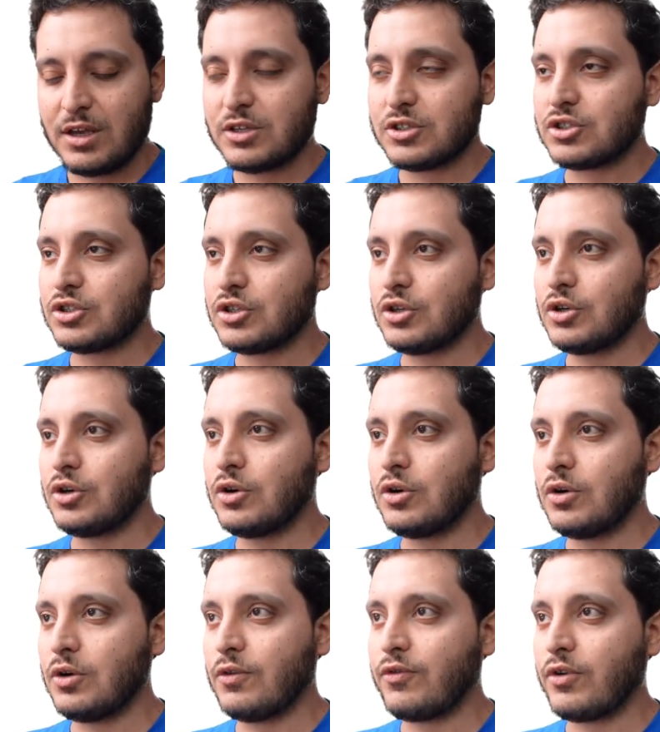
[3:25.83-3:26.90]

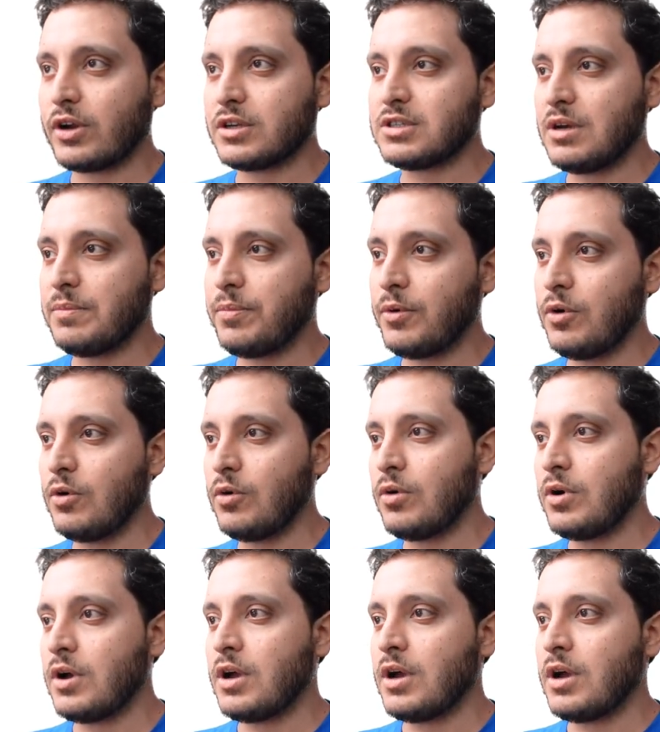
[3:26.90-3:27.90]
So, for example,